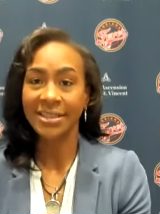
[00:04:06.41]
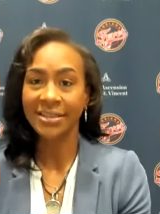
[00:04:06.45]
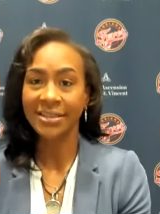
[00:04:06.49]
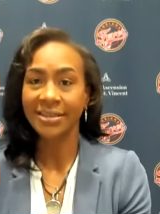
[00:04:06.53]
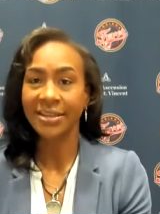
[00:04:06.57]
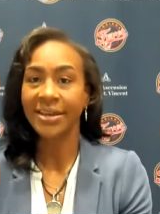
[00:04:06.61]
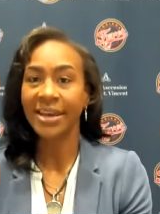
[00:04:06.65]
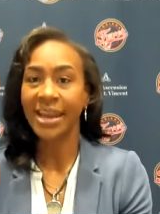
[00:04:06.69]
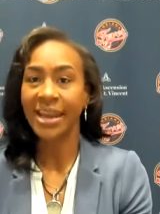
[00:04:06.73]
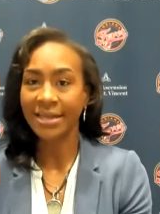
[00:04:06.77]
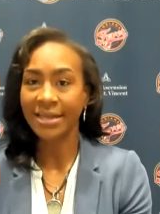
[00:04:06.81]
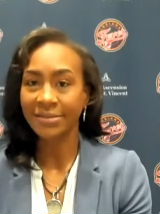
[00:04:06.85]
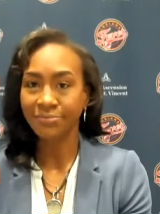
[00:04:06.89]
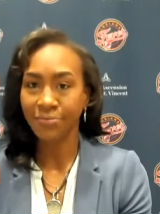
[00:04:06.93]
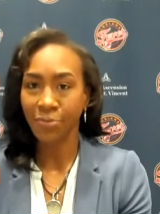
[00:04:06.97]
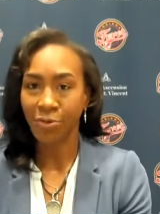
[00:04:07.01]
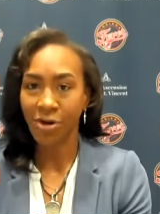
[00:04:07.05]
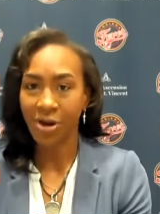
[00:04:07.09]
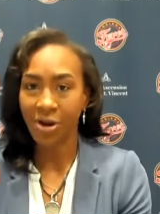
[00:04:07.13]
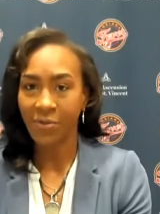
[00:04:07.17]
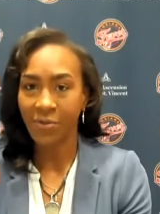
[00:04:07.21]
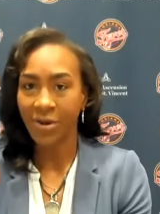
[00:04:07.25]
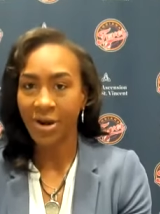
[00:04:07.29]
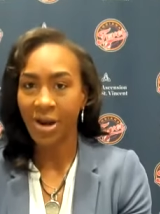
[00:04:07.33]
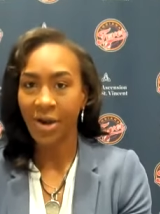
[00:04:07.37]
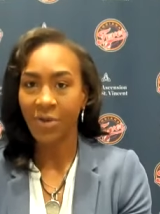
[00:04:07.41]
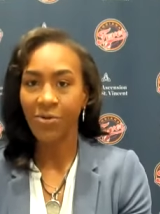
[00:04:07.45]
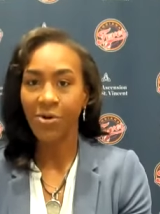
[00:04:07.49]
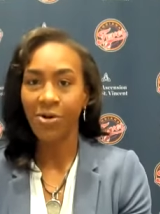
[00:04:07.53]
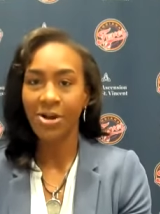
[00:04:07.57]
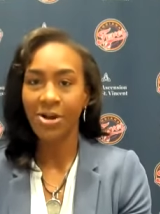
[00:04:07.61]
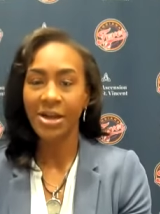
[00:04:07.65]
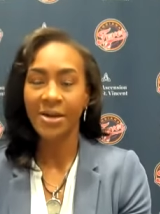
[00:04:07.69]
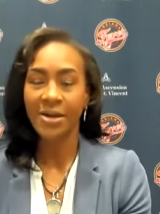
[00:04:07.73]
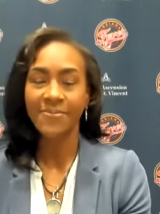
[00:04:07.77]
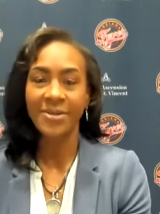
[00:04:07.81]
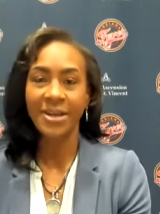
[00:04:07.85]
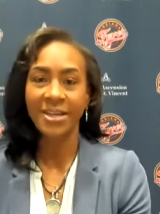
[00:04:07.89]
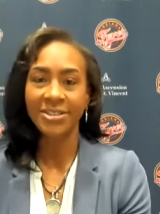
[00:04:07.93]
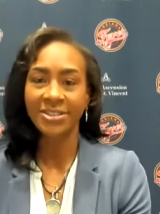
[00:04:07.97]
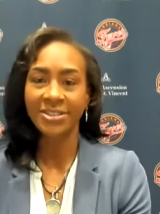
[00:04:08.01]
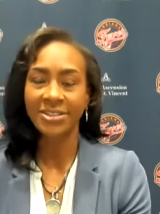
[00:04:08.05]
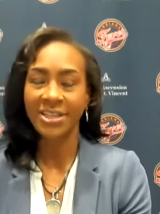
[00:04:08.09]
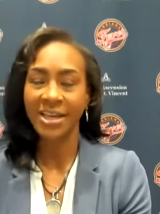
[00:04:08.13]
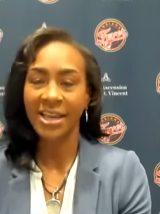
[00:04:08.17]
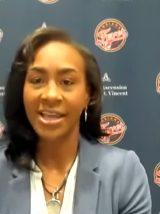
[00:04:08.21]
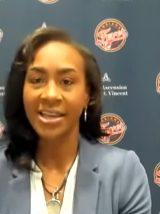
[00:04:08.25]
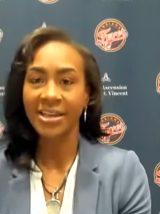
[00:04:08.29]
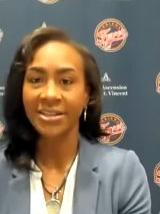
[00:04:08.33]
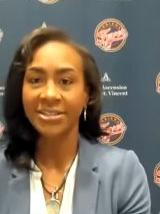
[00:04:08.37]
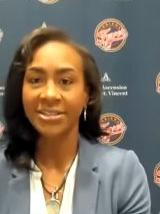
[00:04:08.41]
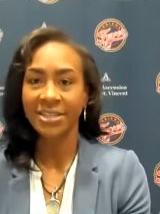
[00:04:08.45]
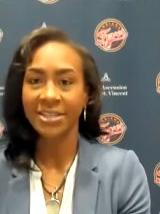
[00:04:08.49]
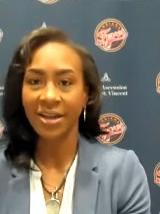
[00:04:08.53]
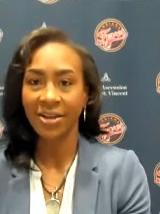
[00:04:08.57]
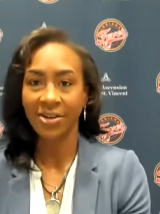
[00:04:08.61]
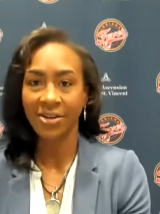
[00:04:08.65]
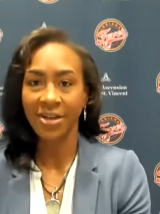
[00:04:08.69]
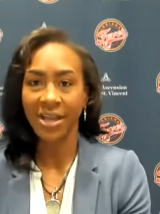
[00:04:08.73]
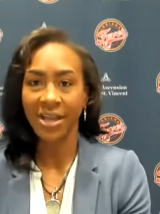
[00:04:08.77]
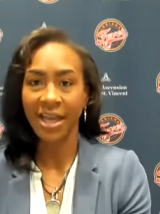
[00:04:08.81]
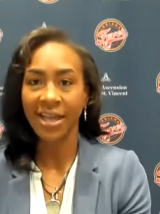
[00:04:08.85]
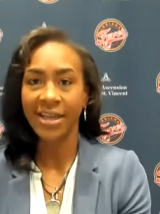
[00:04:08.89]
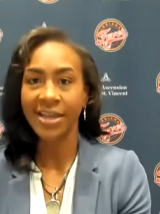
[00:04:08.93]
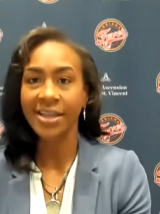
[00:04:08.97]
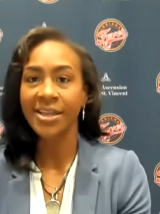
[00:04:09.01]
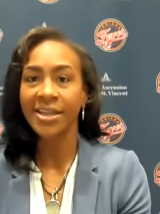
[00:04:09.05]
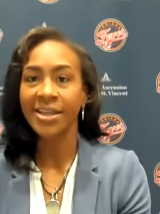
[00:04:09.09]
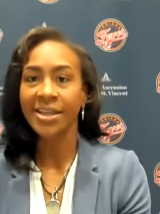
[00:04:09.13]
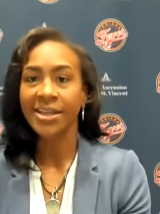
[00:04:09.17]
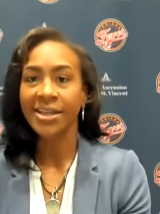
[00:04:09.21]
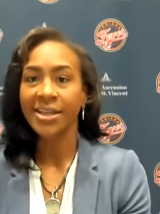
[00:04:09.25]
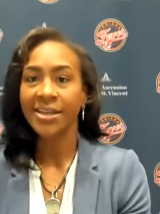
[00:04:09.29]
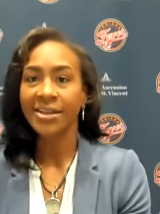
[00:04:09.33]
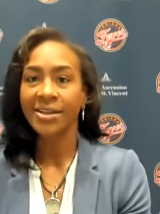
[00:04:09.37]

the next morning when I woke up yesterday, and it's like, okay,